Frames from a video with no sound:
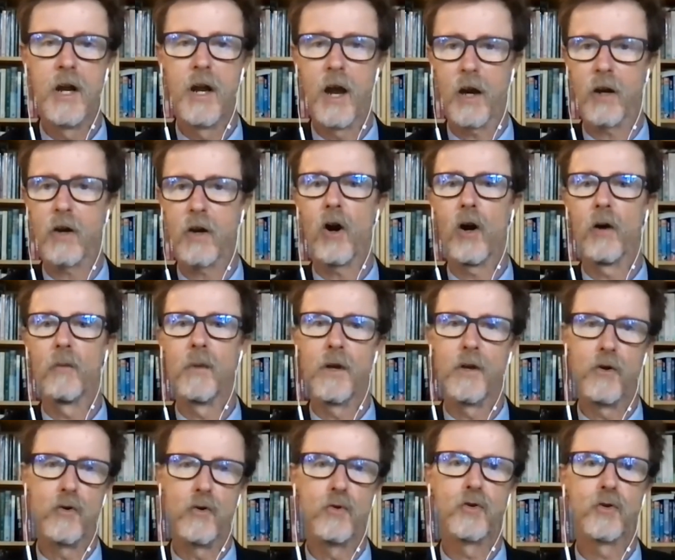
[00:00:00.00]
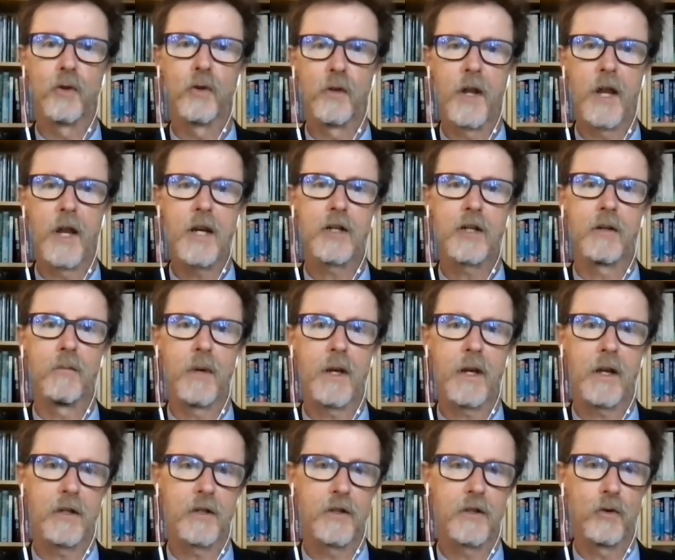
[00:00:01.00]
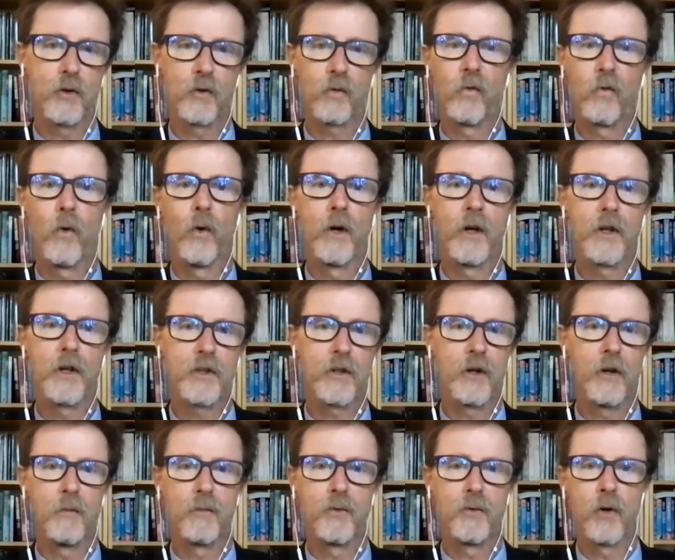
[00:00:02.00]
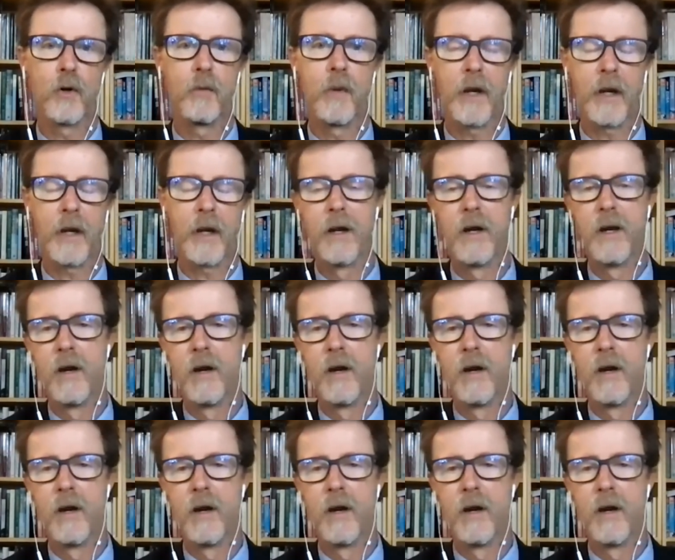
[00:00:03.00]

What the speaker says: a carbon neutral nation, because those forests are absorbing